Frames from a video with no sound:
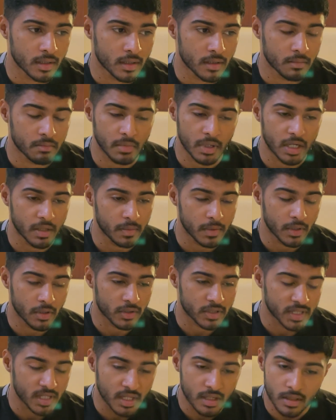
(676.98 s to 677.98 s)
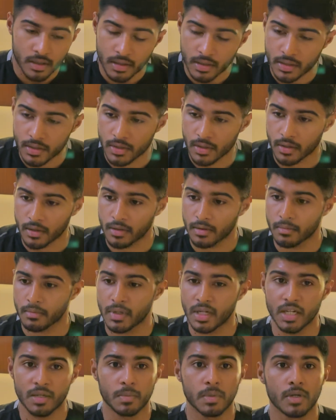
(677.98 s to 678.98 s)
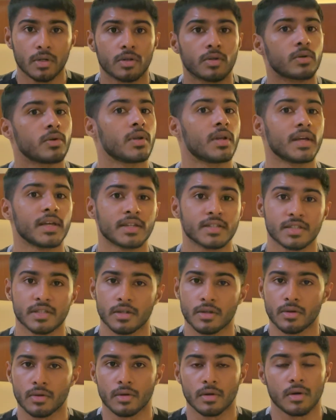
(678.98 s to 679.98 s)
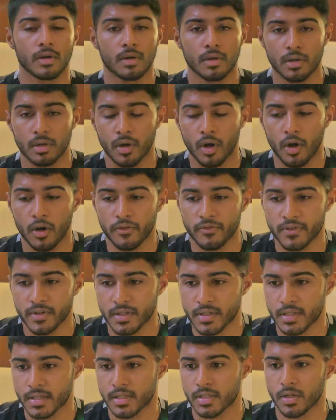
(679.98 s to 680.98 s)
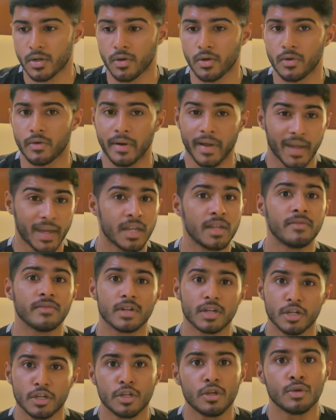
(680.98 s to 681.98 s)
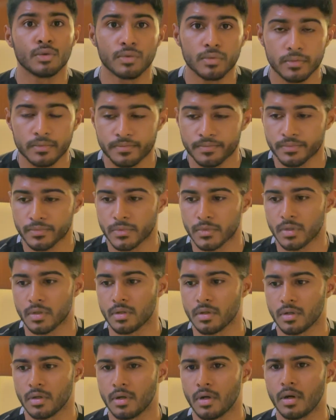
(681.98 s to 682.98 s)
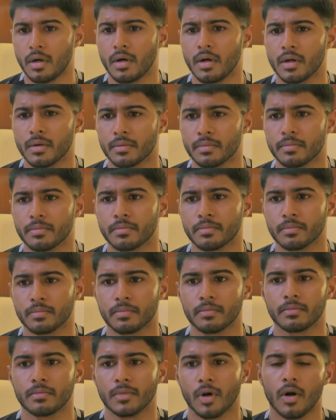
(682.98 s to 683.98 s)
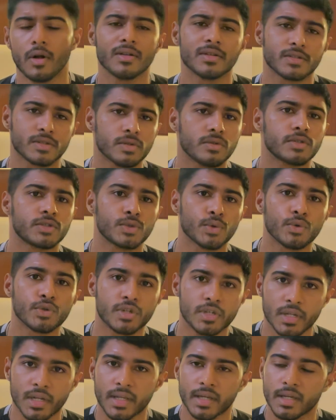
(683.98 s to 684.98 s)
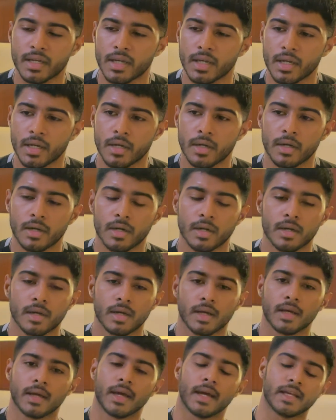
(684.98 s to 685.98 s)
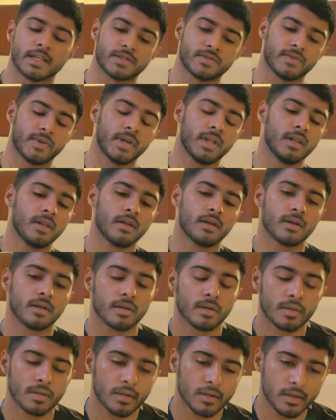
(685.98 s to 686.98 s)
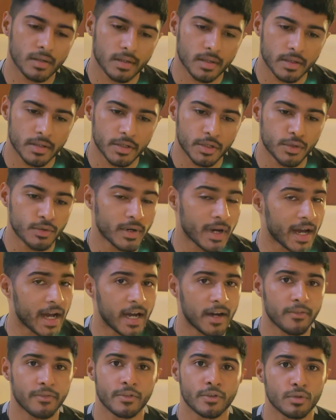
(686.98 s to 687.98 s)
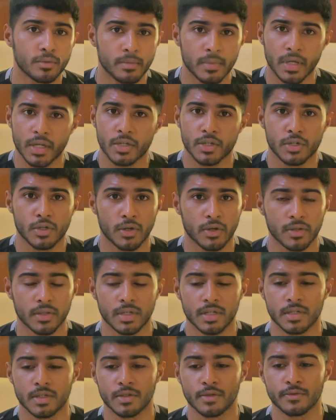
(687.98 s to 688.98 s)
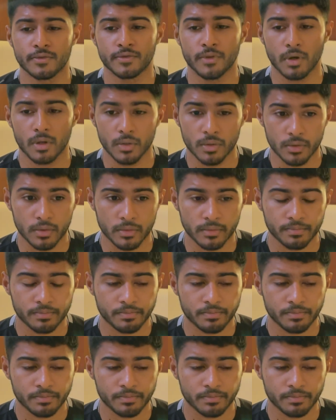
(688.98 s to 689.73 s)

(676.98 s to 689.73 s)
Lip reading: may it be your seniors, or may it be your colleagues in your office, or anyone new, or also socially as well, you have to make sure that you follow